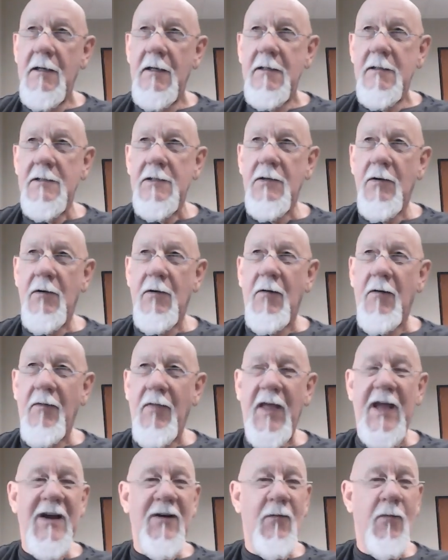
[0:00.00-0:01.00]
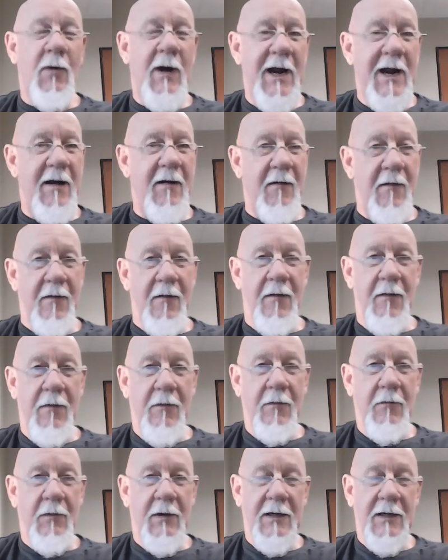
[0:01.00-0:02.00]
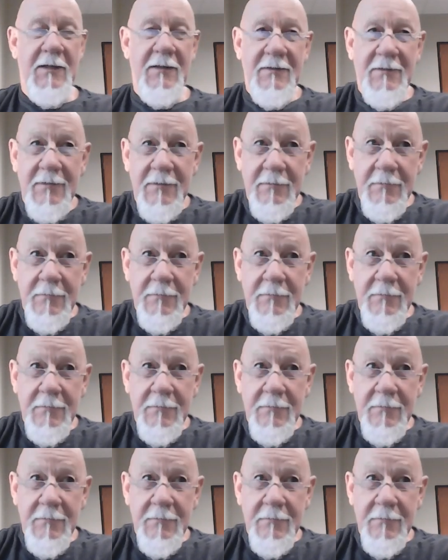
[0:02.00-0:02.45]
So are they aware? Well,